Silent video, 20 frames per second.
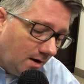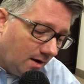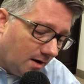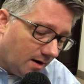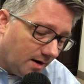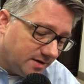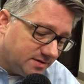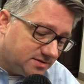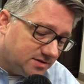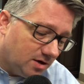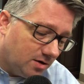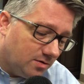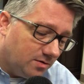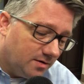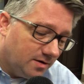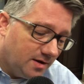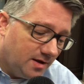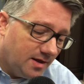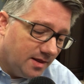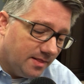all right. So
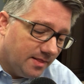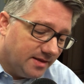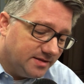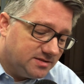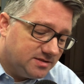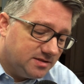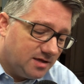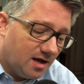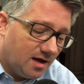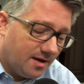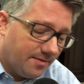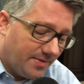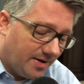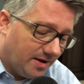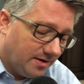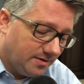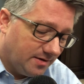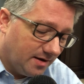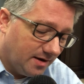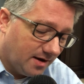let's talk
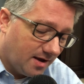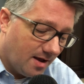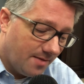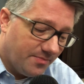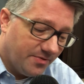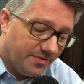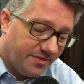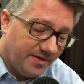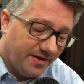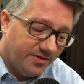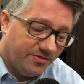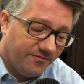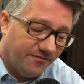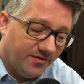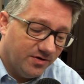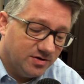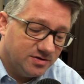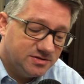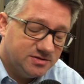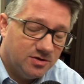about a couple things
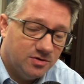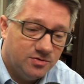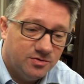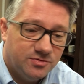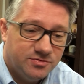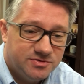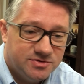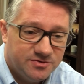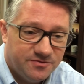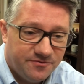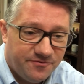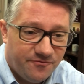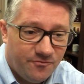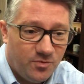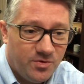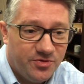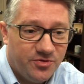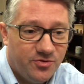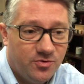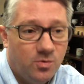first. So
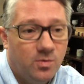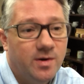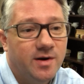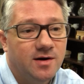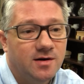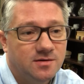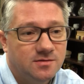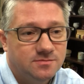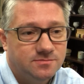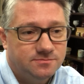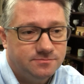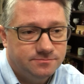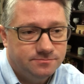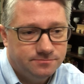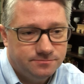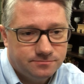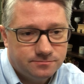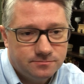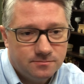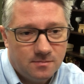with Twitter,
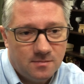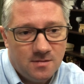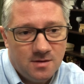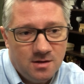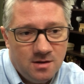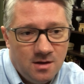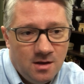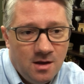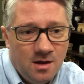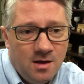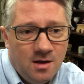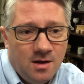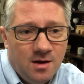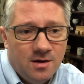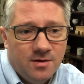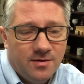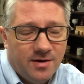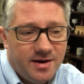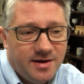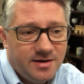
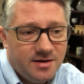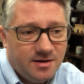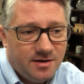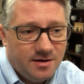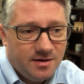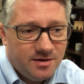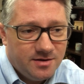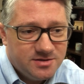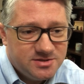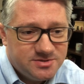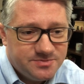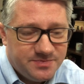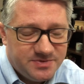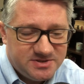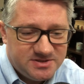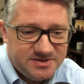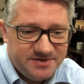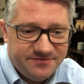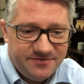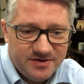right?
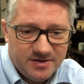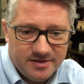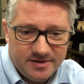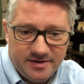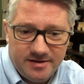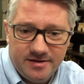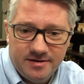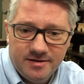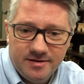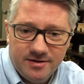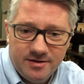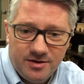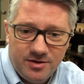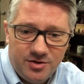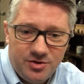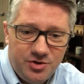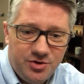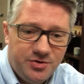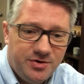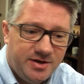Specifically,
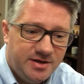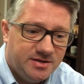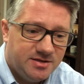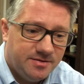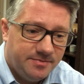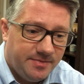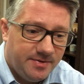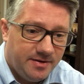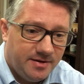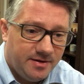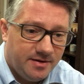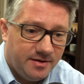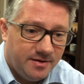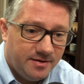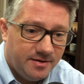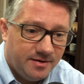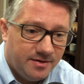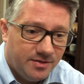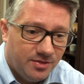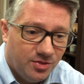you need to be
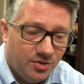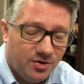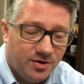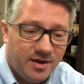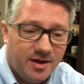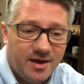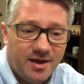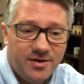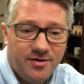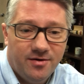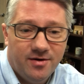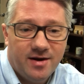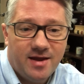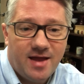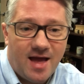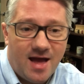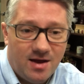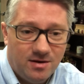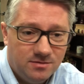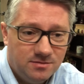looking at your
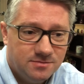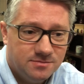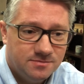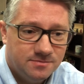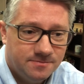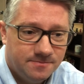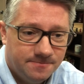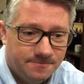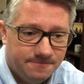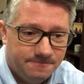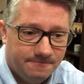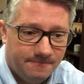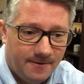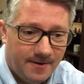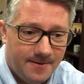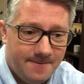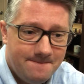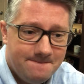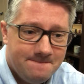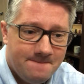account,
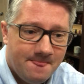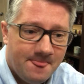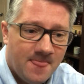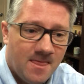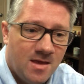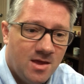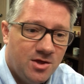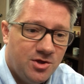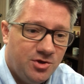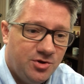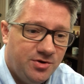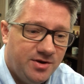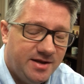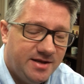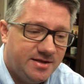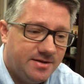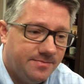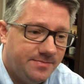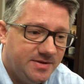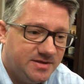right? You
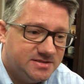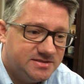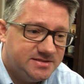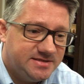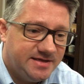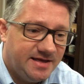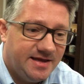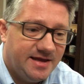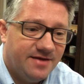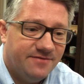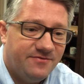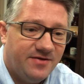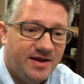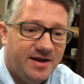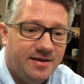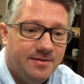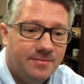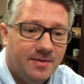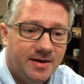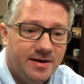need to be seeing if
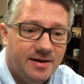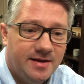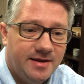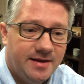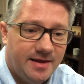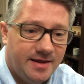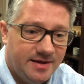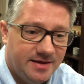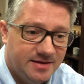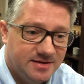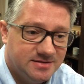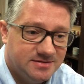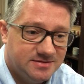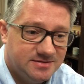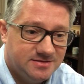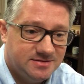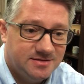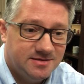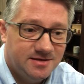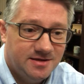anybody
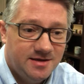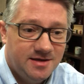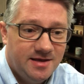is